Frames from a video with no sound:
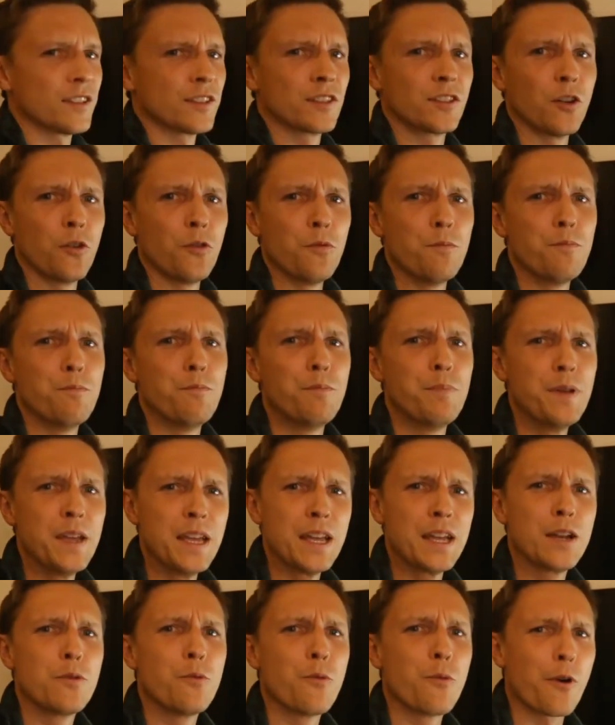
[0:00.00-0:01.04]
So
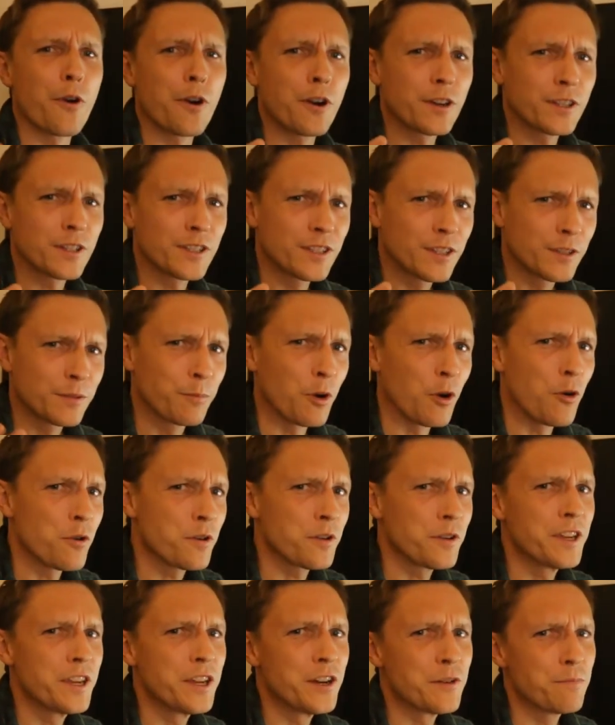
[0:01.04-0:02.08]
big words
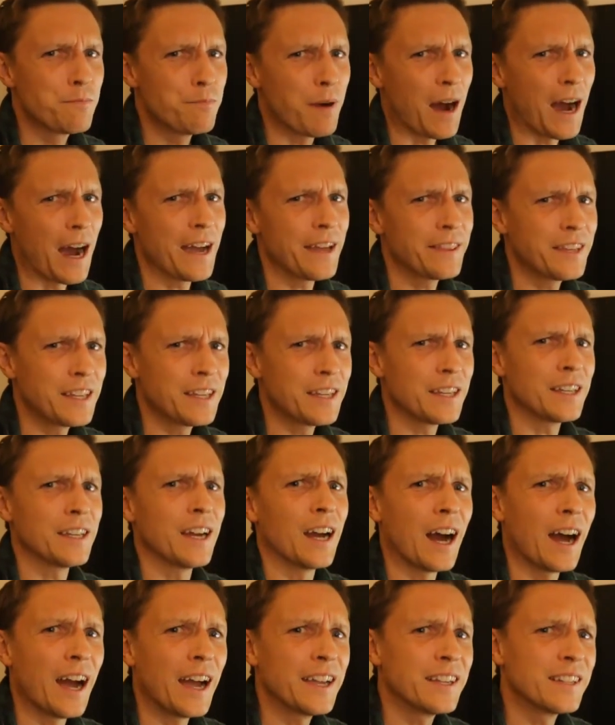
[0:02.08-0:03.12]
spoken here by the A
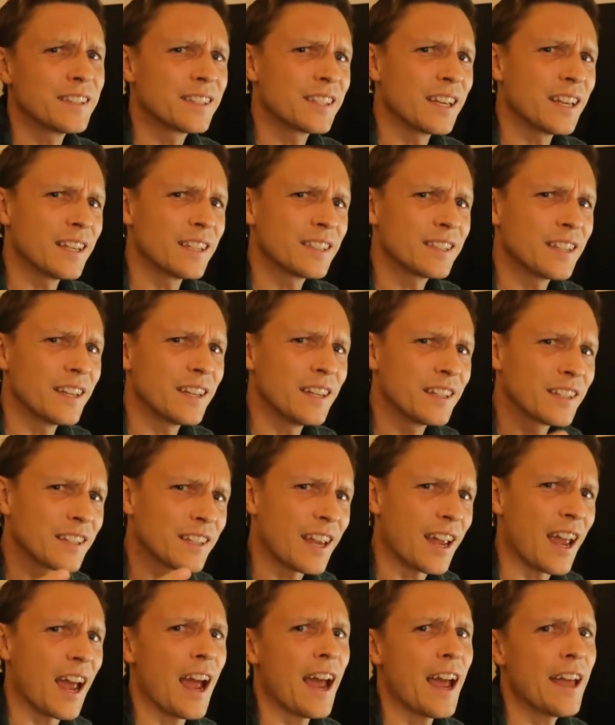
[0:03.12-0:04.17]
I. It says that it
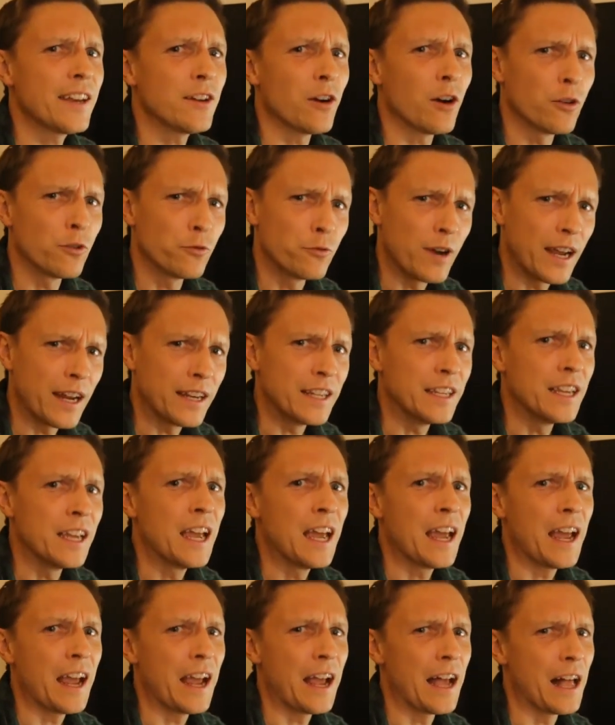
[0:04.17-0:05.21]
can already
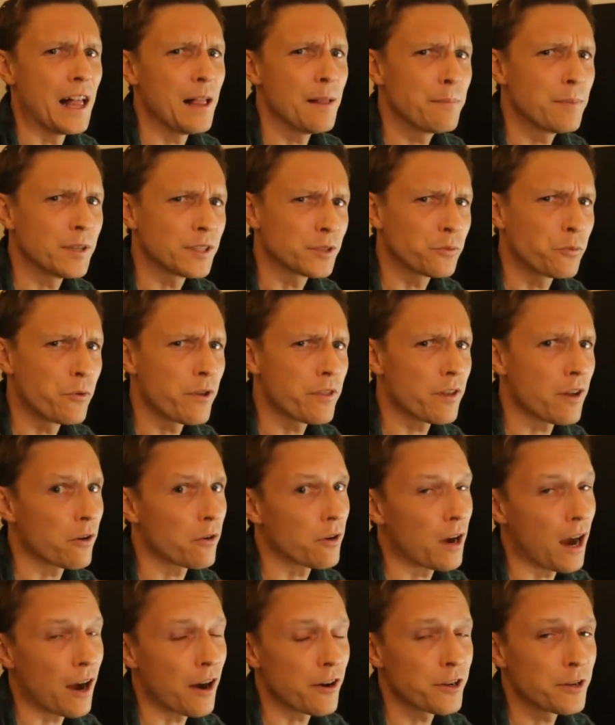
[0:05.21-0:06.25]
help us with
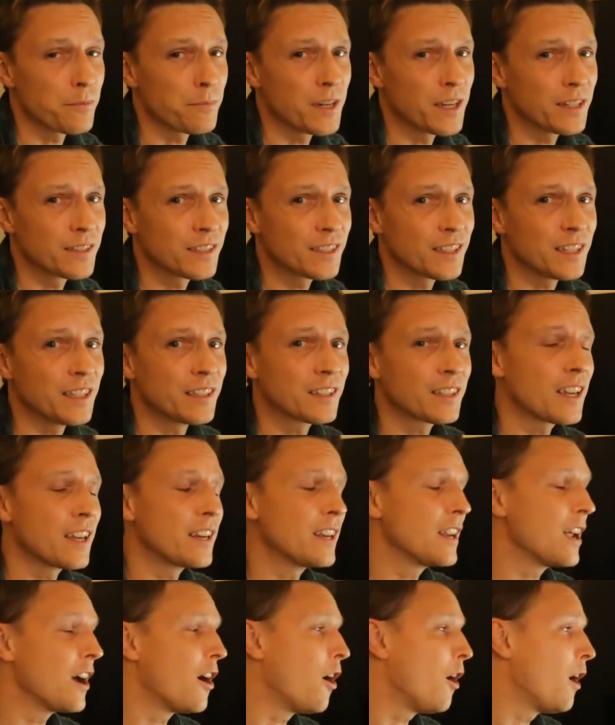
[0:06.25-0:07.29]
our arguments. It
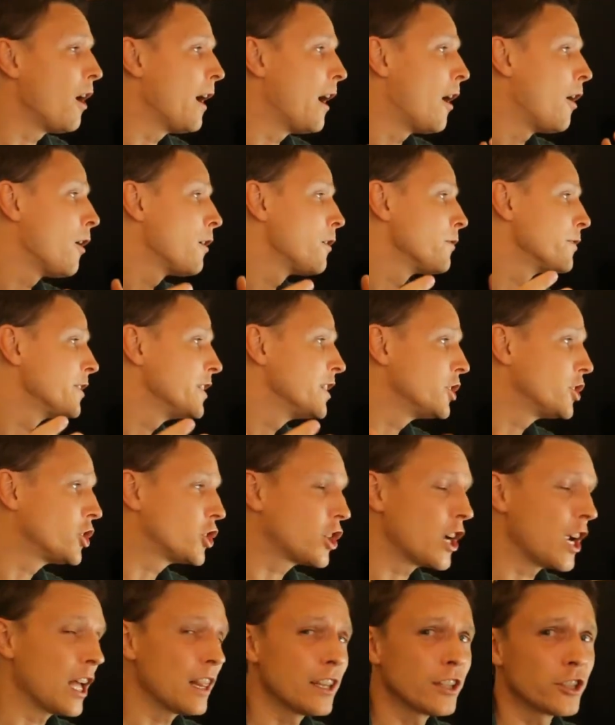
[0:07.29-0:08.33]
can already
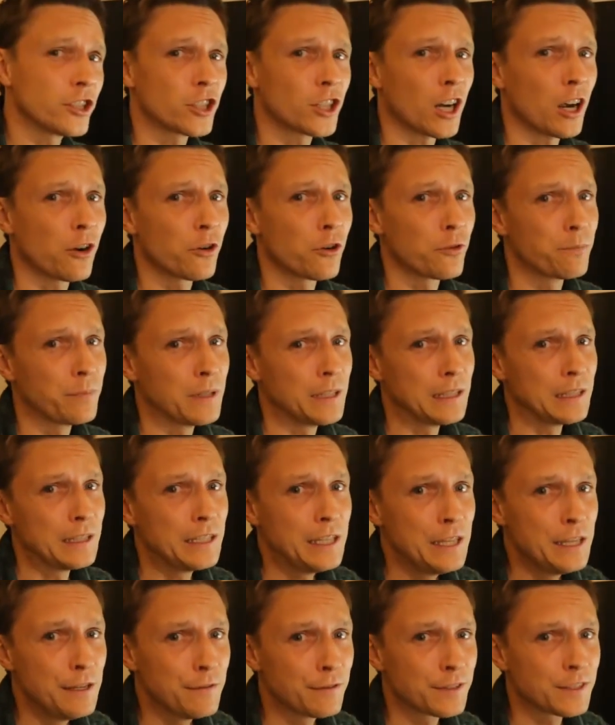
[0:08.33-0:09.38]
challenge our
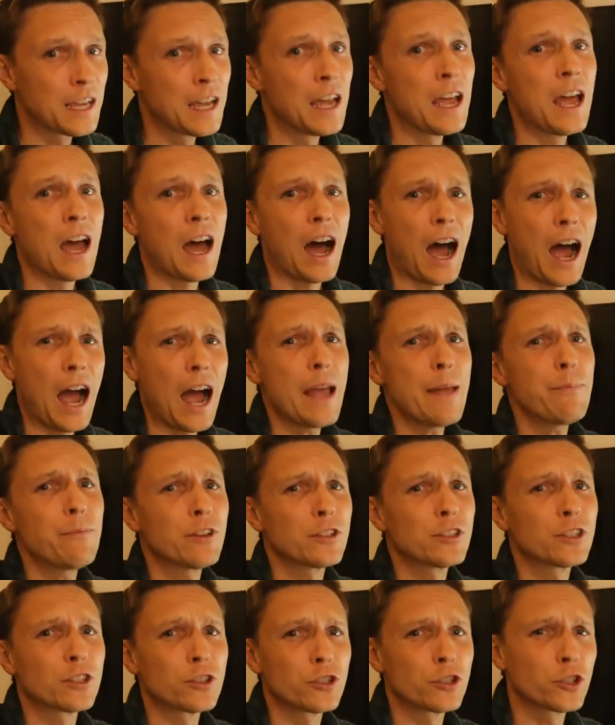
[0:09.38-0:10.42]
beliefs. I'm
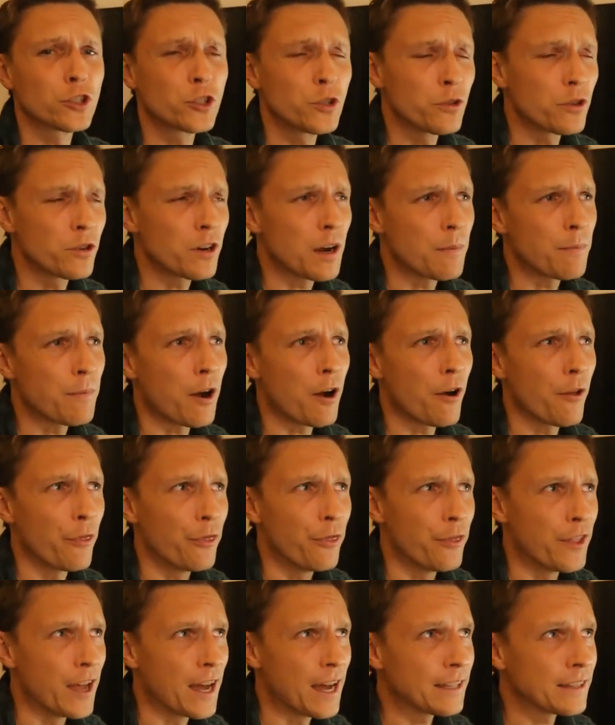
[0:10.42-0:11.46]
not so sure about
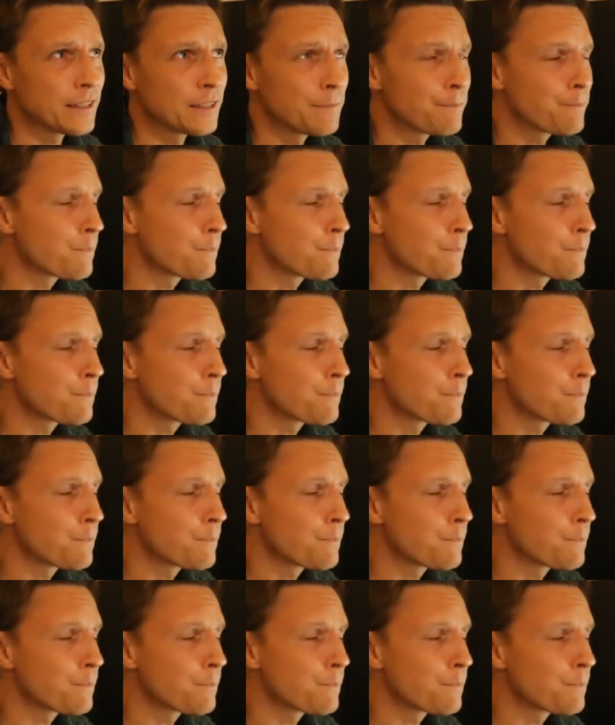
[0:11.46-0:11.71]
that.